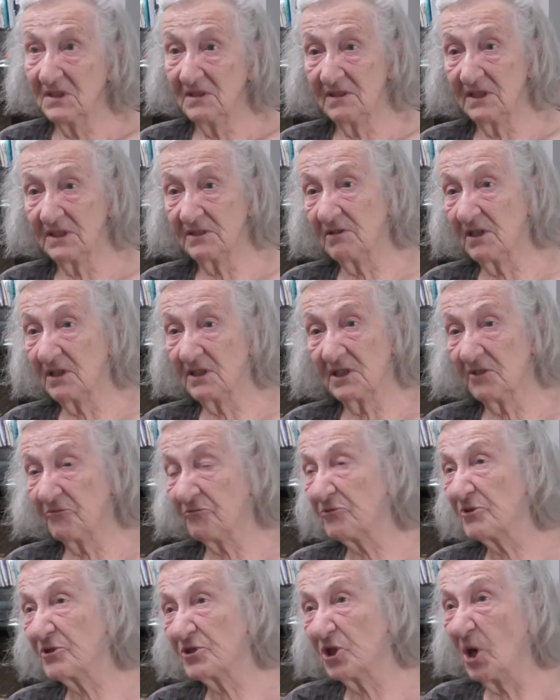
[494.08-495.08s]
A
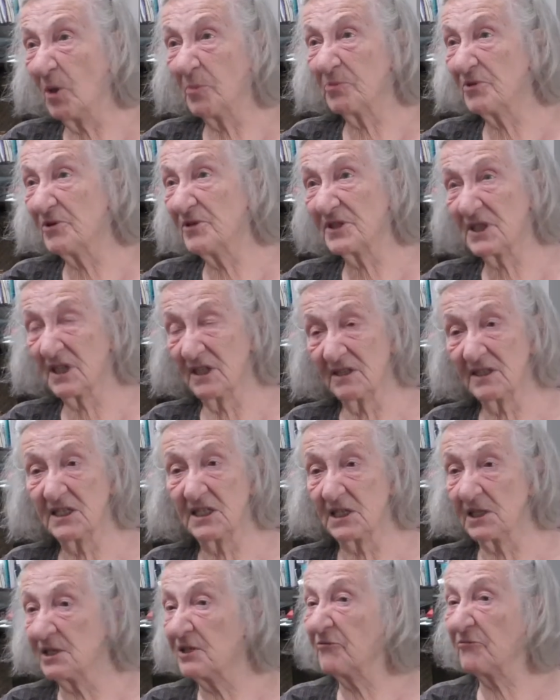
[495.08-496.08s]
different operas,
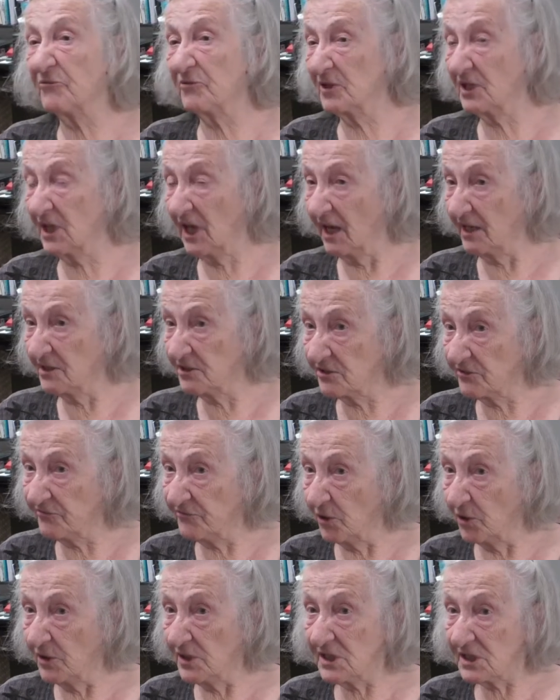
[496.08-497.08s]
it's a different kind of
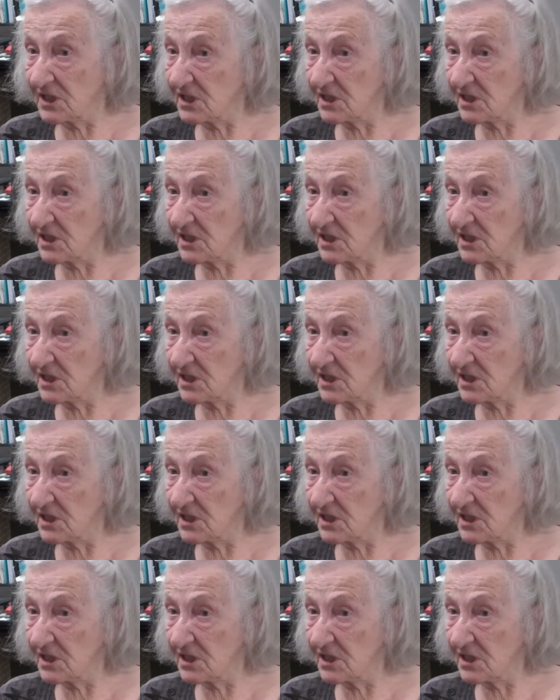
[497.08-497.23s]
voice.